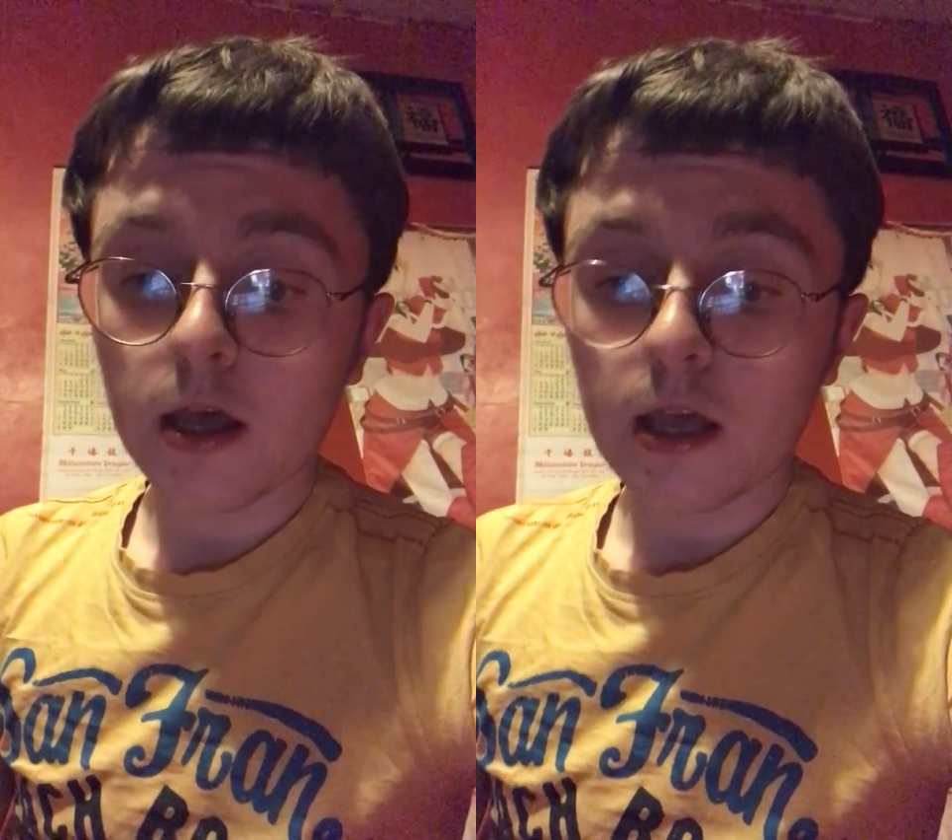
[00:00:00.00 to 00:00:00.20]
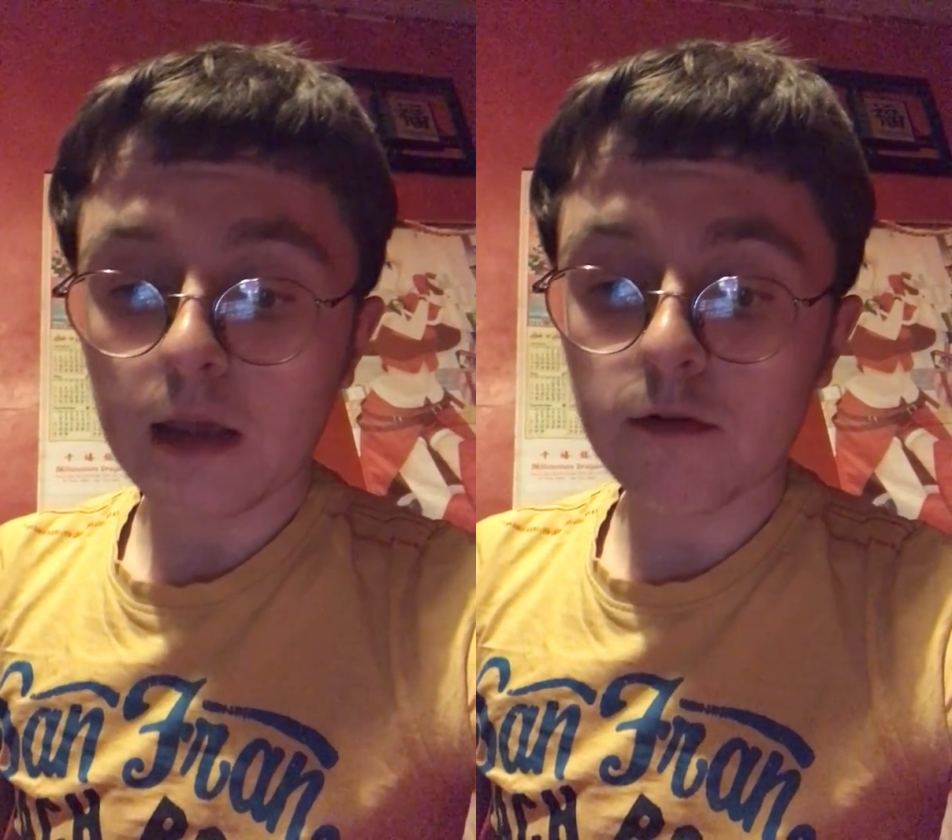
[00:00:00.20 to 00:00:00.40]

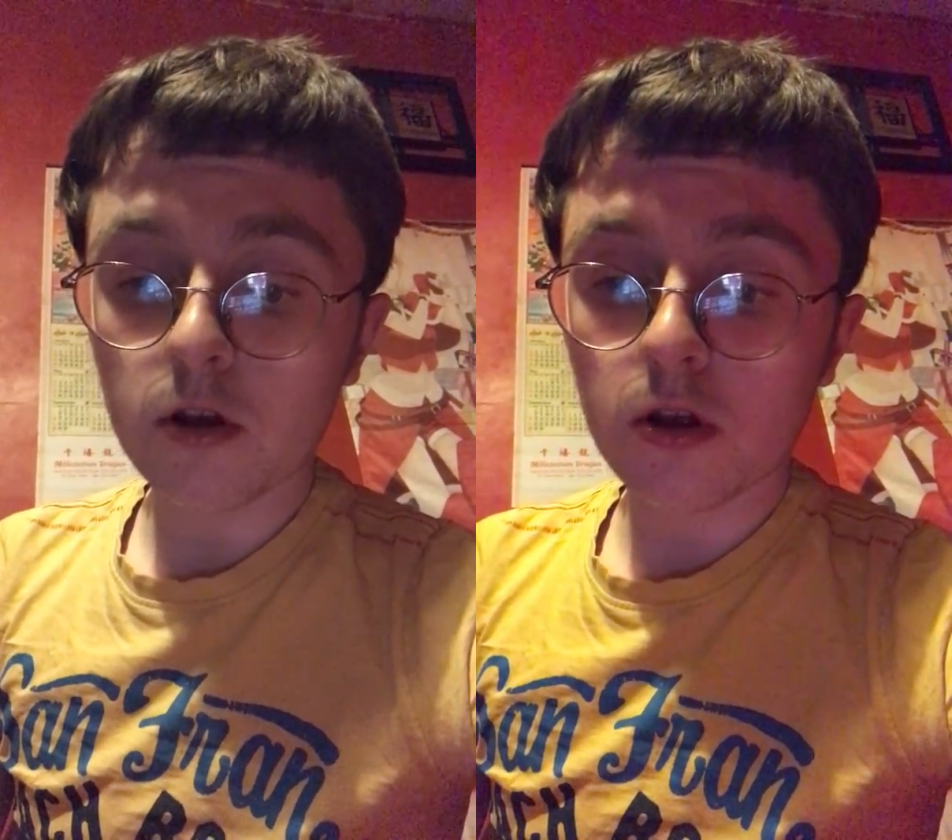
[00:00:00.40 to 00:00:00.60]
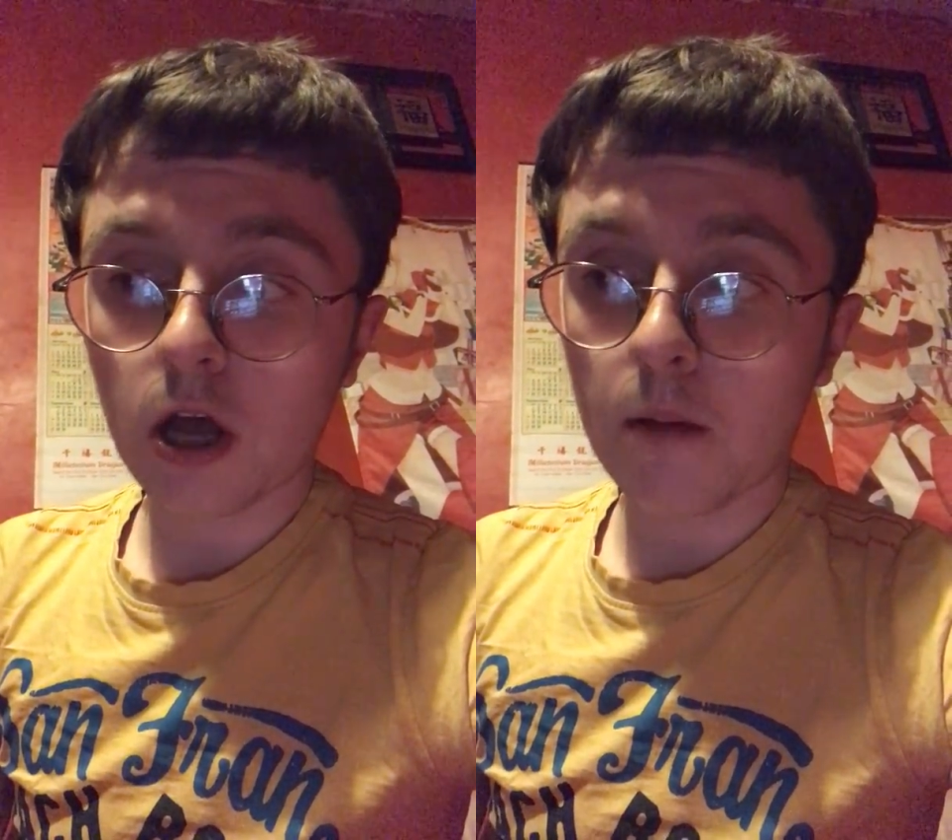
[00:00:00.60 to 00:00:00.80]
Even
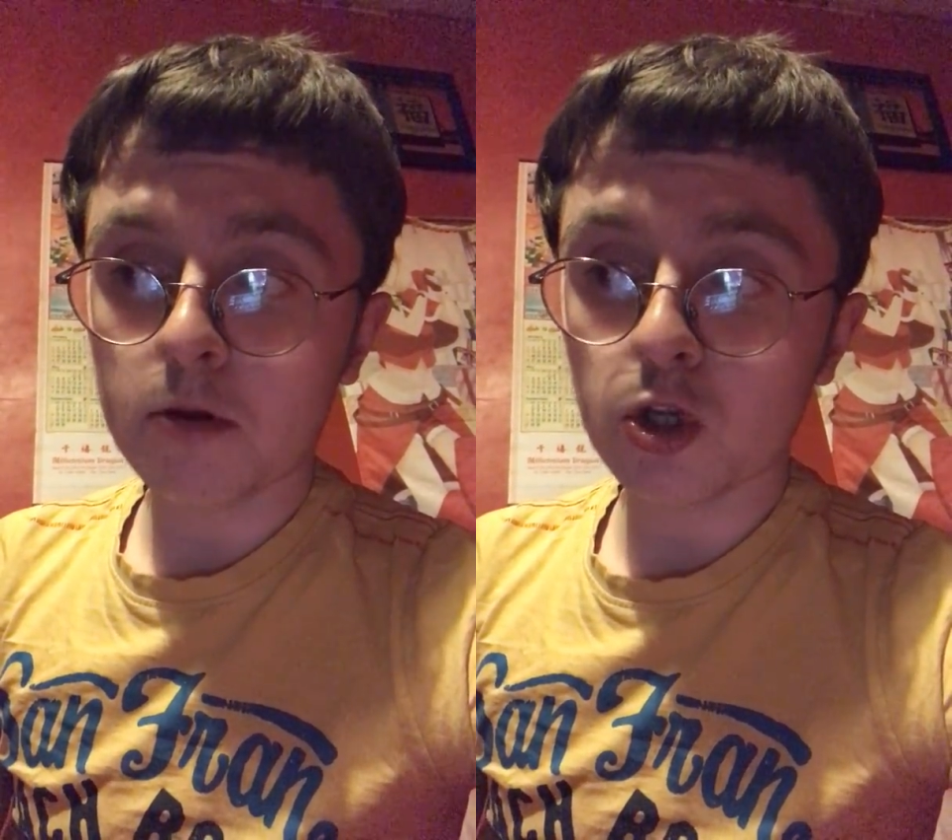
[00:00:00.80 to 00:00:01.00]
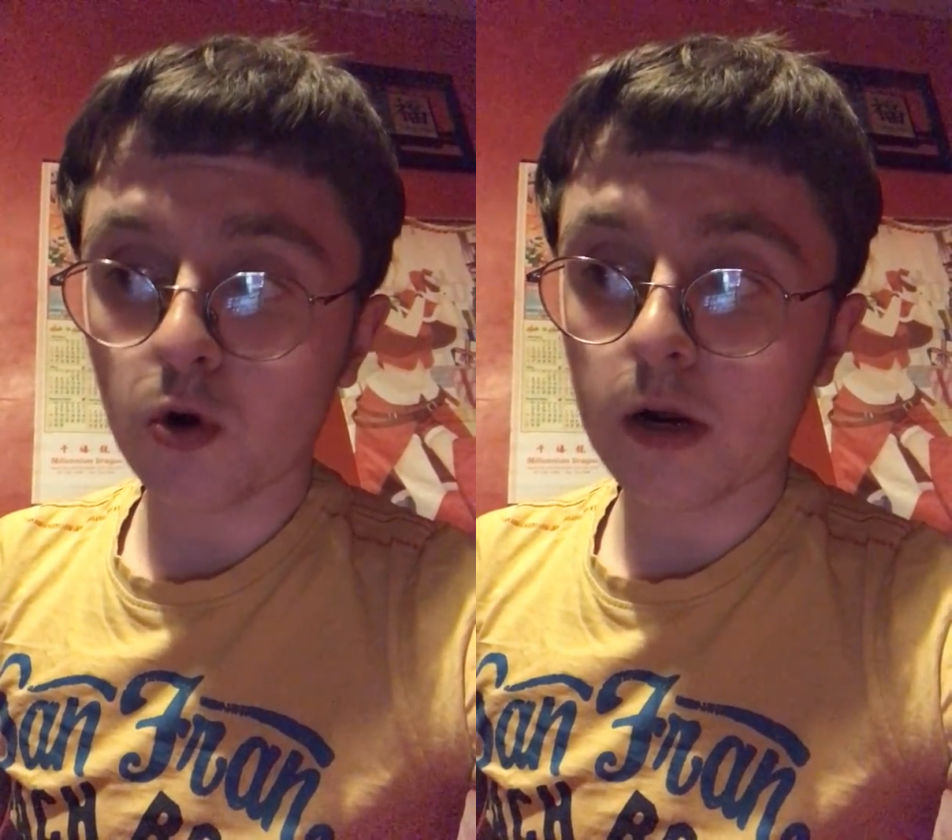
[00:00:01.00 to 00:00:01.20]

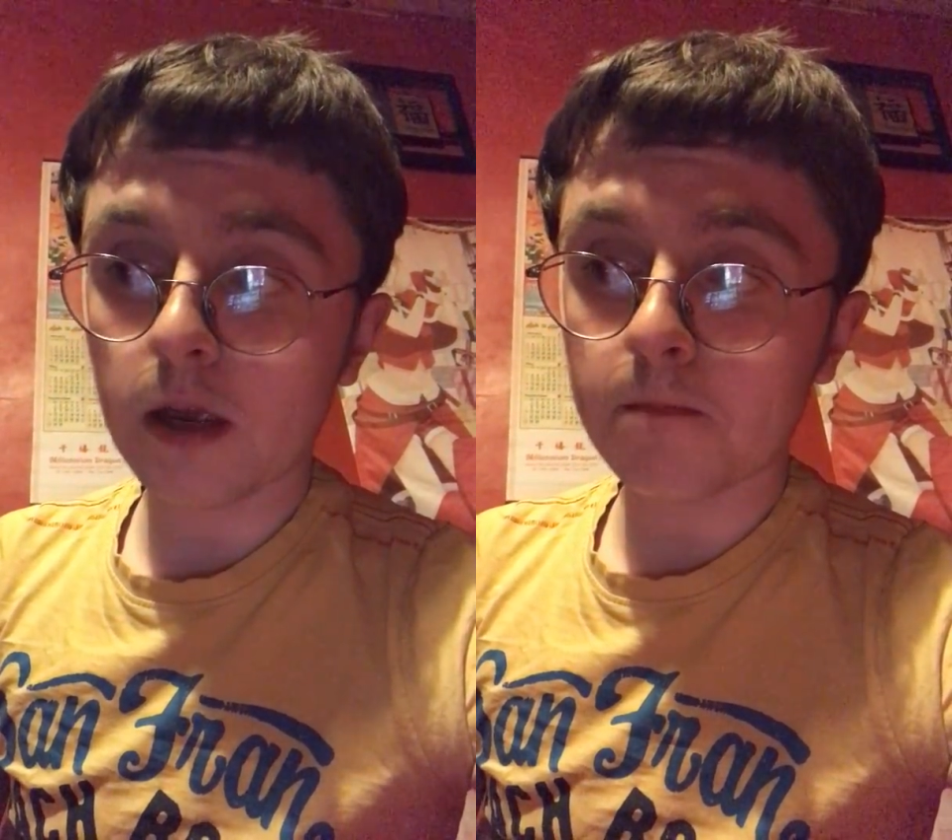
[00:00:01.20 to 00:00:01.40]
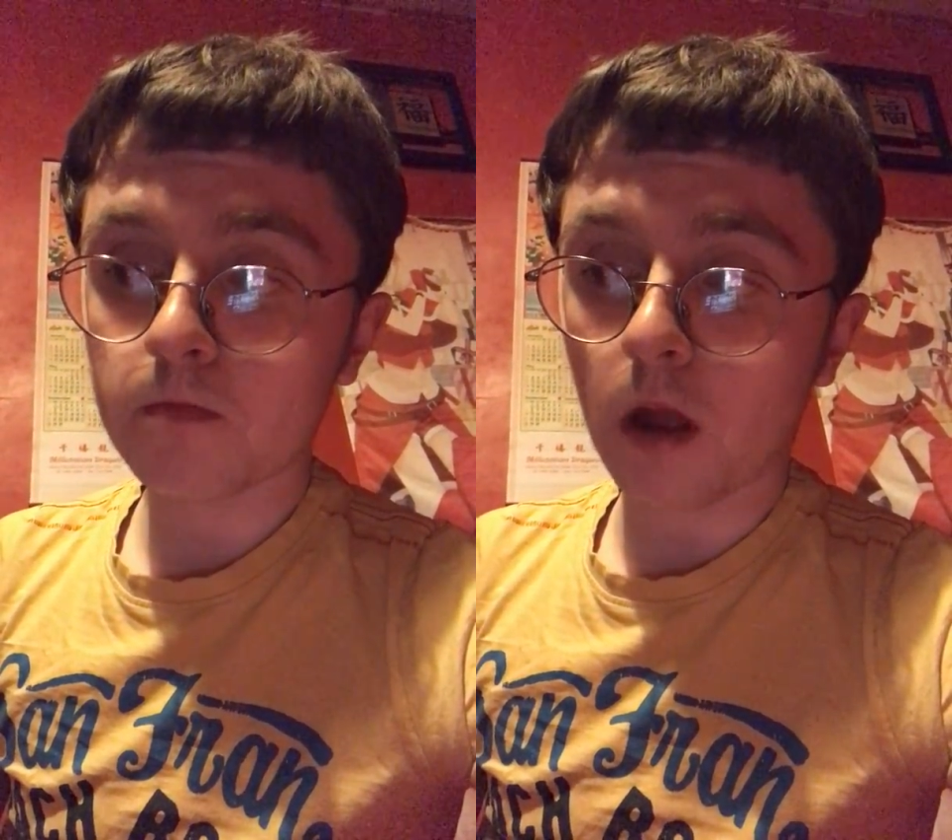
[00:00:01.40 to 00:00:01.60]
Midori